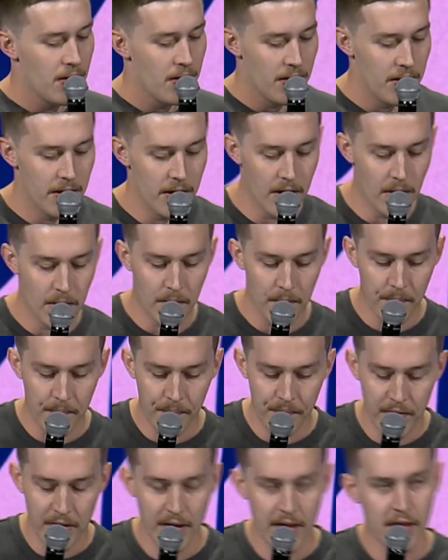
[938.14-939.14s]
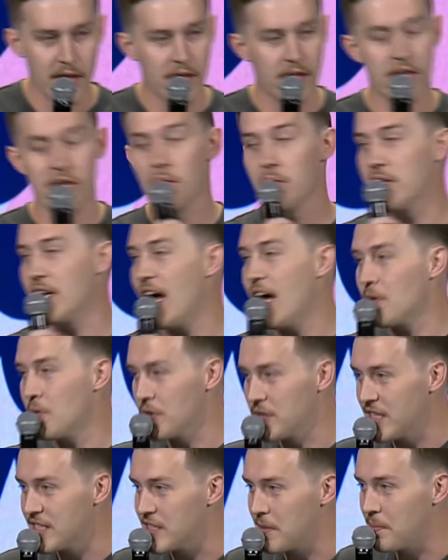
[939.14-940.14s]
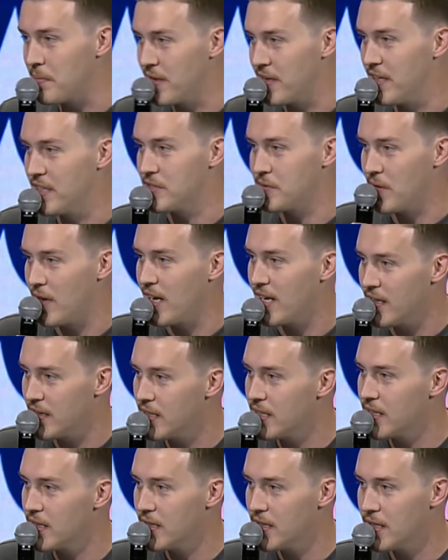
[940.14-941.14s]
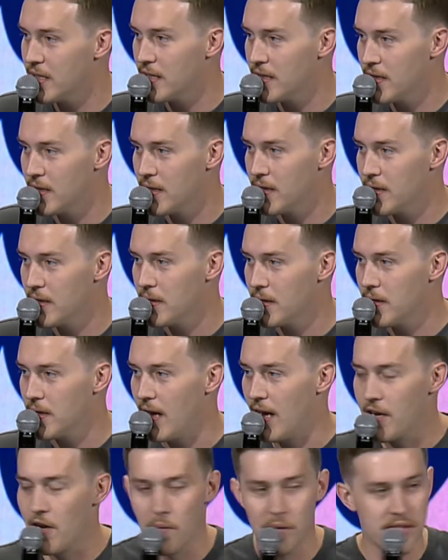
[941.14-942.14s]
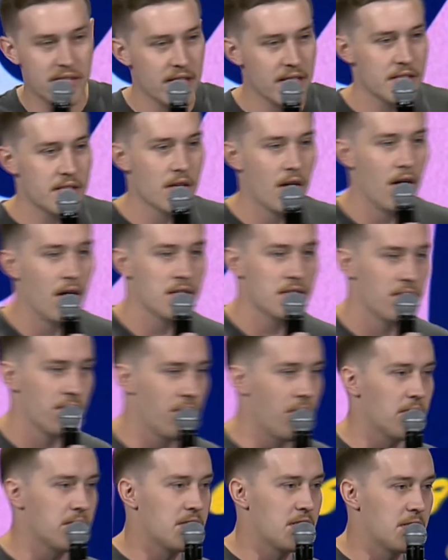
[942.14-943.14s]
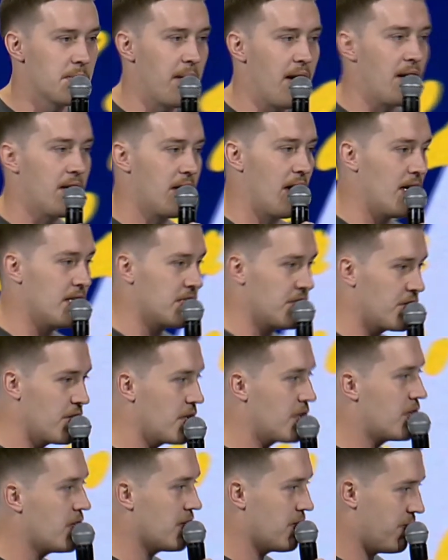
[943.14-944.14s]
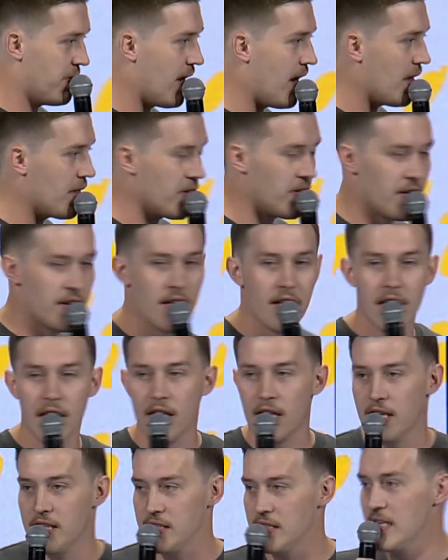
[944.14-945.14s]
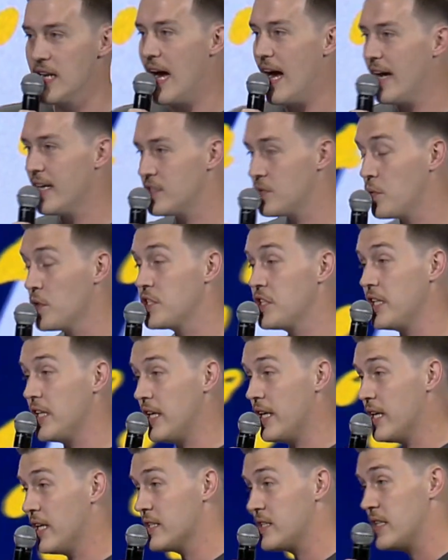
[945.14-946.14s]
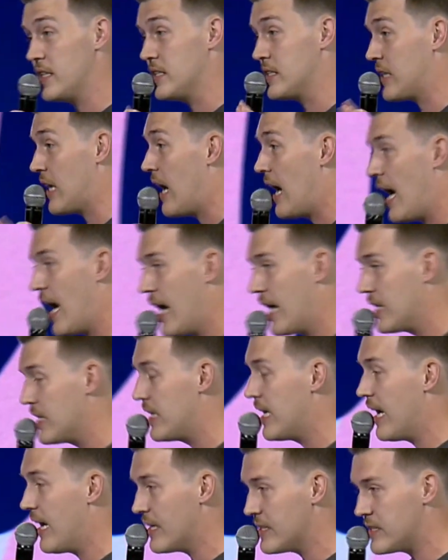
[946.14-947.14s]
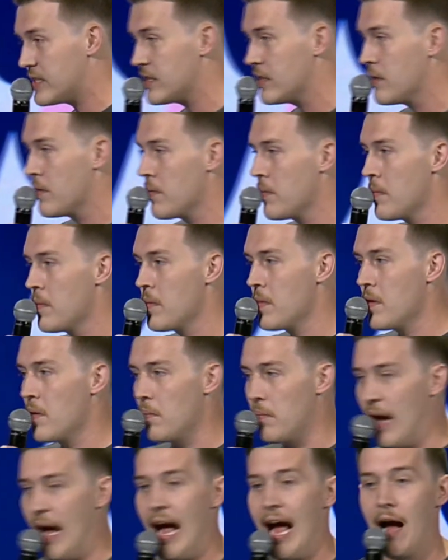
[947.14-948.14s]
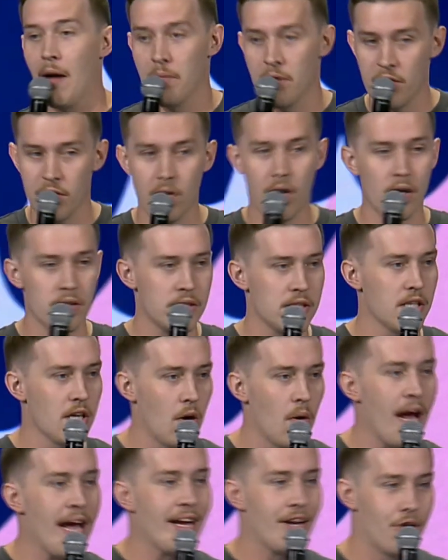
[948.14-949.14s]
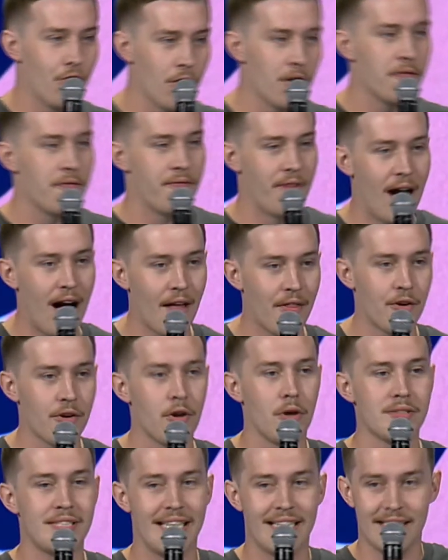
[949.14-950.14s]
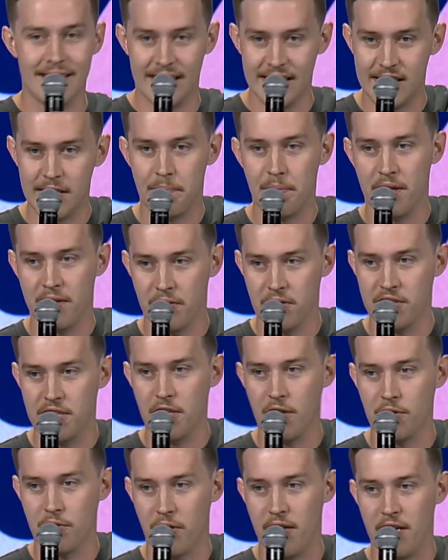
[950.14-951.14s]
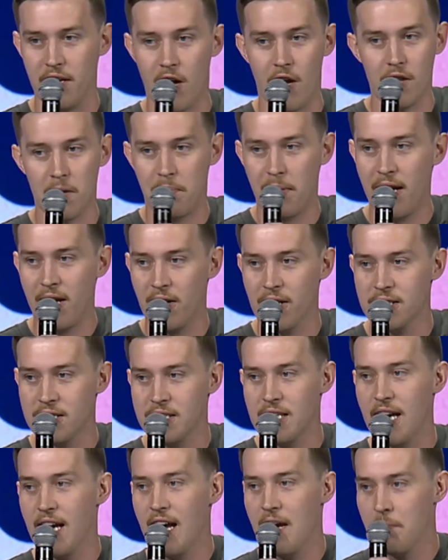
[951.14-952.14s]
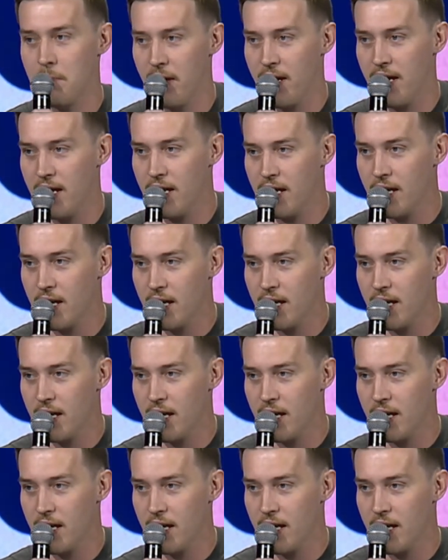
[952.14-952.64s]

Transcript: You know, you know God will discipline us, right? I know we sing songs and verses about how God's a good, good father and he's nice, which he is, and he's kind, yes. But how many of you also know a good father knows how to discipline their children? And all the parents say, Amen.